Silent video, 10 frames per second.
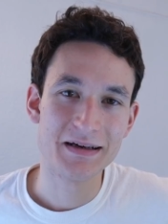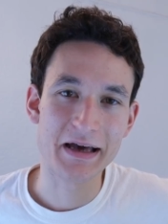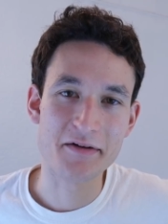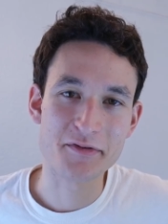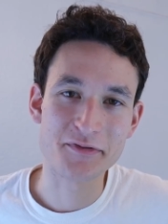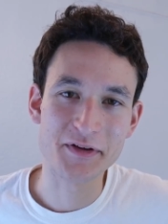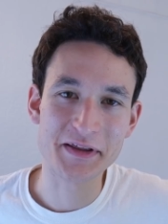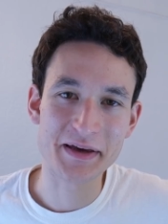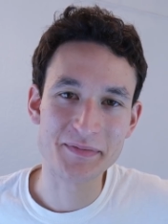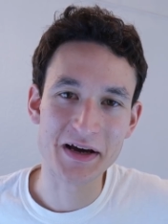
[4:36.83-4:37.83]
I have a
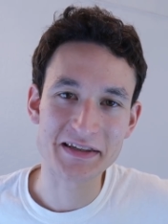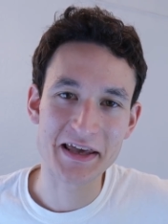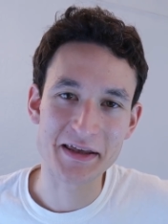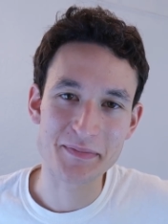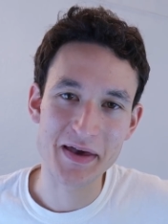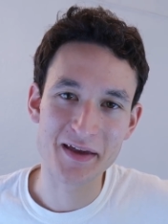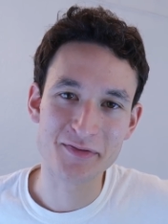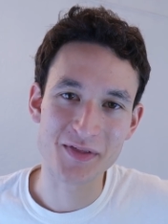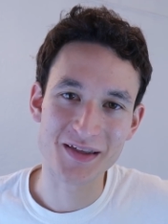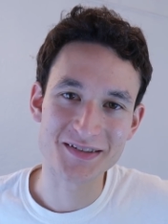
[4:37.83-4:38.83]
feeling I'm not getting
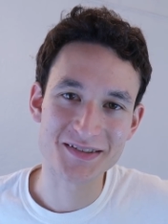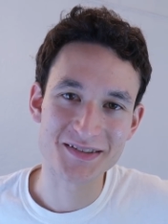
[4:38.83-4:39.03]
paid for this.